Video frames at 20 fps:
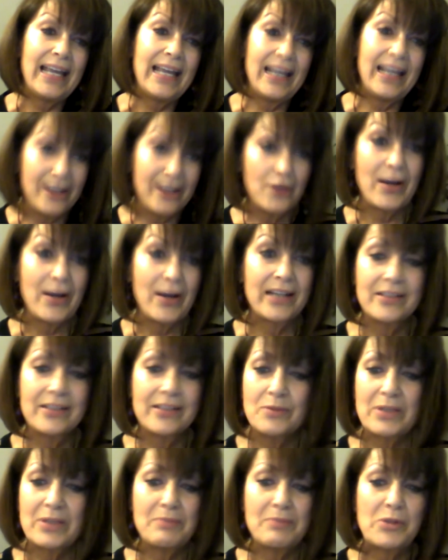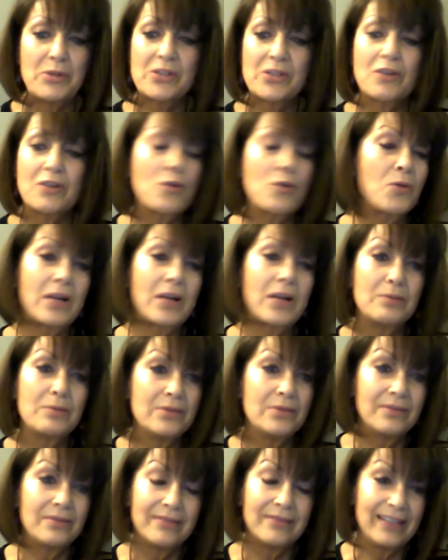and interacting with the most
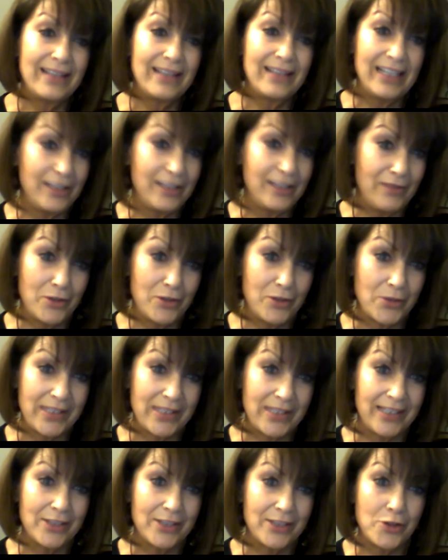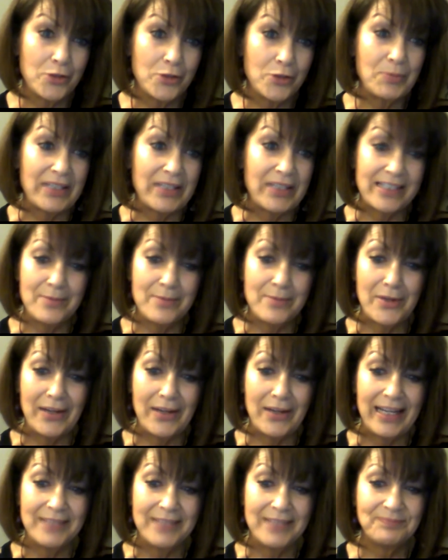incredible individuals in this Juice Plus
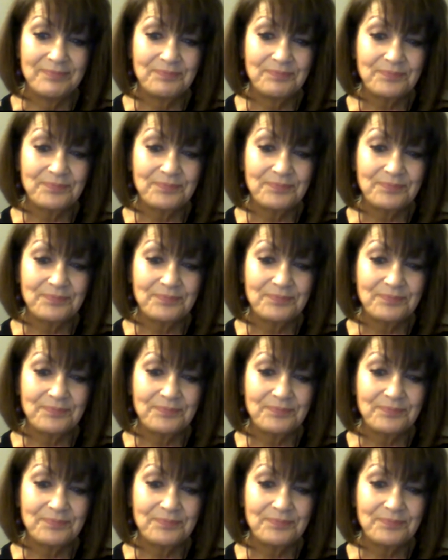community.